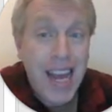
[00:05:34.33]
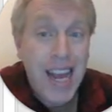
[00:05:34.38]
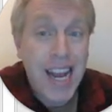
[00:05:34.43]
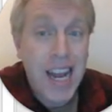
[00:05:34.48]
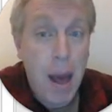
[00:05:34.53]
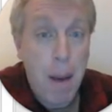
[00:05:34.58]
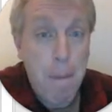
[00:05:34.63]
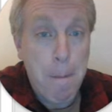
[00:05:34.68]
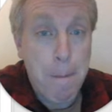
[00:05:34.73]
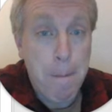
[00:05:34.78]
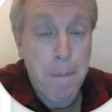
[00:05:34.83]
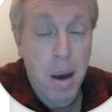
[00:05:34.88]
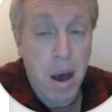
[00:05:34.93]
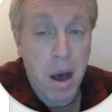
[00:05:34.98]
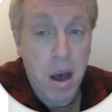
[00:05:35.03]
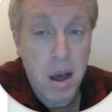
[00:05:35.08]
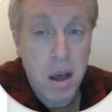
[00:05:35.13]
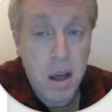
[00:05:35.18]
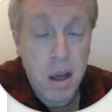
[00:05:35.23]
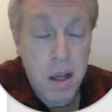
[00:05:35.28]

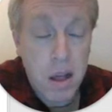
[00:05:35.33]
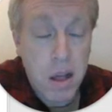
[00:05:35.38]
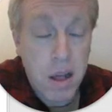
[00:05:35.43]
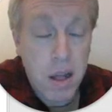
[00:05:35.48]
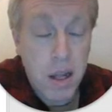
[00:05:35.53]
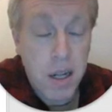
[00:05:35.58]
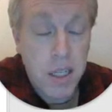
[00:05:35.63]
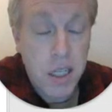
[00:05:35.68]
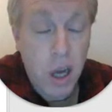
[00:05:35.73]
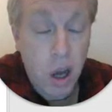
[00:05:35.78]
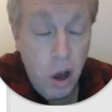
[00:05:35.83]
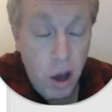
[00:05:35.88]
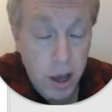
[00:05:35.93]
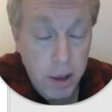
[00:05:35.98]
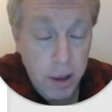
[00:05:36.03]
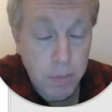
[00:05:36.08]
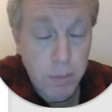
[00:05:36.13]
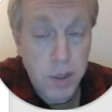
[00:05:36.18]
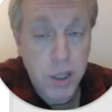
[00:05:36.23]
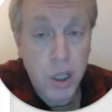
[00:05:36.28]
number
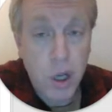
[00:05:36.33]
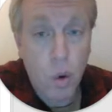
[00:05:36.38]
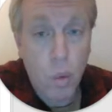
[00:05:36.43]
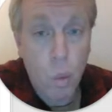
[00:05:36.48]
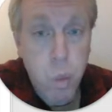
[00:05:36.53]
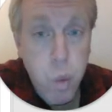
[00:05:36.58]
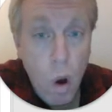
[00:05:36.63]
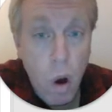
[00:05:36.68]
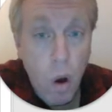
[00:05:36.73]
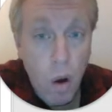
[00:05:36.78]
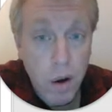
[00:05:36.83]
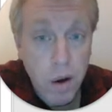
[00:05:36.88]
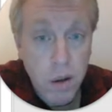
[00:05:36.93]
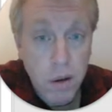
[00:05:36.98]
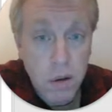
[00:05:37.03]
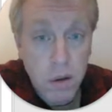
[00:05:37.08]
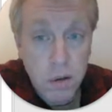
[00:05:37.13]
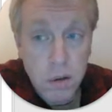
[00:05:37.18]
times 1